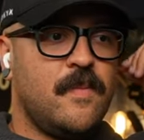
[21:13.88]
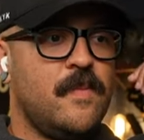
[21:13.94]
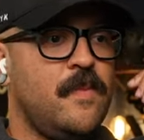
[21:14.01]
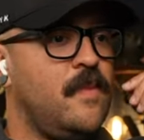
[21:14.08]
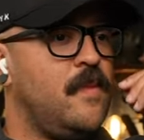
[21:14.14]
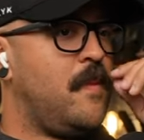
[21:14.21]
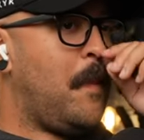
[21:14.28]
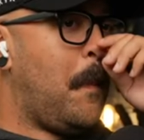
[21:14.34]

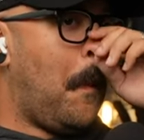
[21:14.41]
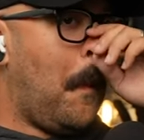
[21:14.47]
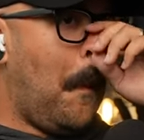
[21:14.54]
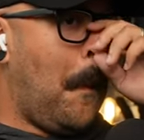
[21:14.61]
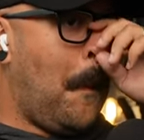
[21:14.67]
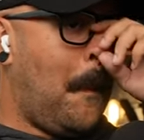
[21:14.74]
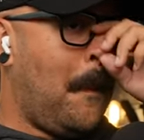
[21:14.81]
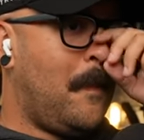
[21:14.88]

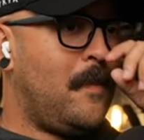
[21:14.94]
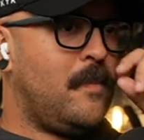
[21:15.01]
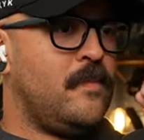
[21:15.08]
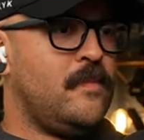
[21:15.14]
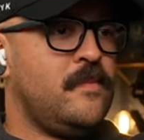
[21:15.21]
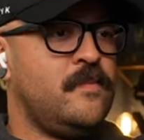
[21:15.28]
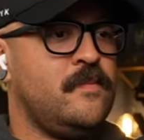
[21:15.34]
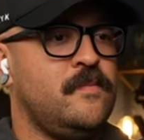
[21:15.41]

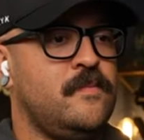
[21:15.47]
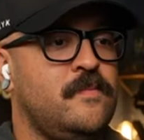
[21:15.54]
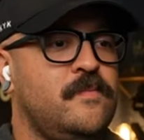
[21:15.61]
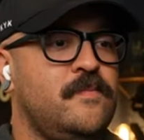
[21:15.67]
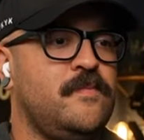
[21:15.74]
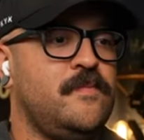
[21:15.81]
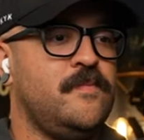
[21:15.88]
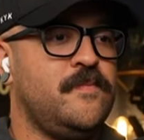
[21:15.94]

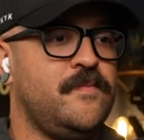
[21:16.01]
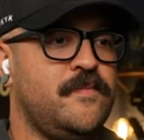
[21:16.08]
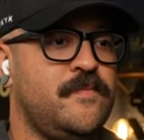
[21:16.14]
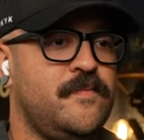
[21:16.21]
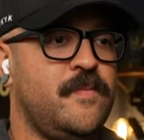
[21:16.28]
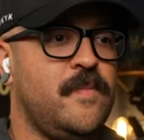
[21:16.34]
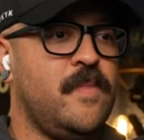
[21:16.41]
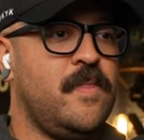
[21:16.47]

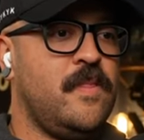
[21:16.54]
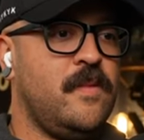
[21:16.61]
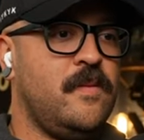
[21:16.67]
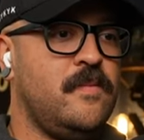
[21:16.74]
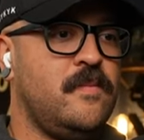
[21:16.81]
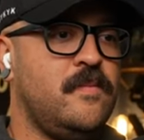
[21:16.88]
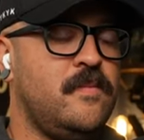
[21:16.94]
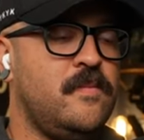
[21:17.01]

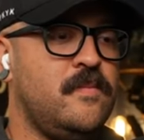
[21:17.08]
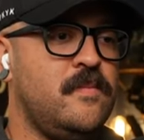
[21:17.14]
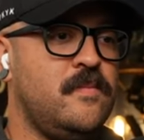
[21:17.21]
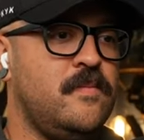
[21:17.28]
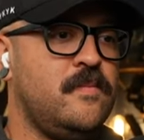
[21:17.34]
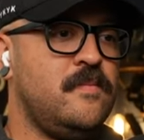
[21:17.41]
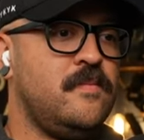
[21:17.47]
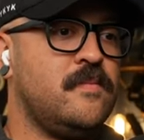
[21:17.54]

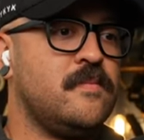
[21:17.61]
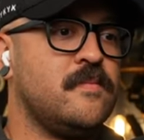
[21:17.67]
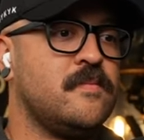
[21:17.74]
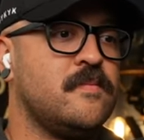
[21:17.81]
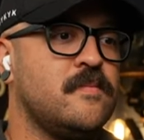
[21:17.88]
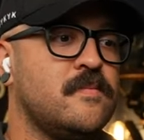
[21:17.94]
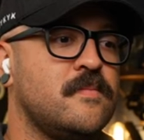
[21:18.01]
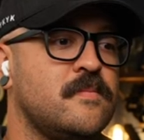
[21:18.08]

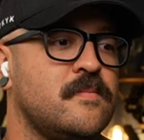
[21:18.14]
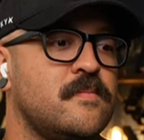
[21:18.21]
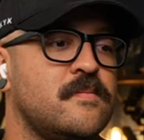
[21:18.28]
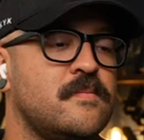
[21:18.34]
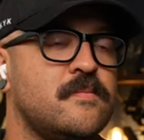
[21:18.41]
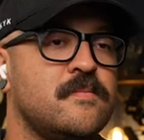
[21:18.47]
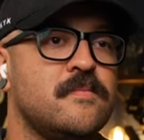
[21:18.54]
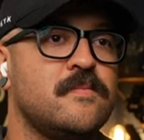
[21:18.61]

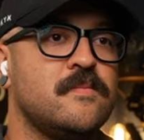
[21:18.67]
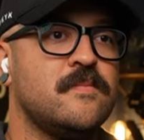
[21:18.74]
The person shown says nothing.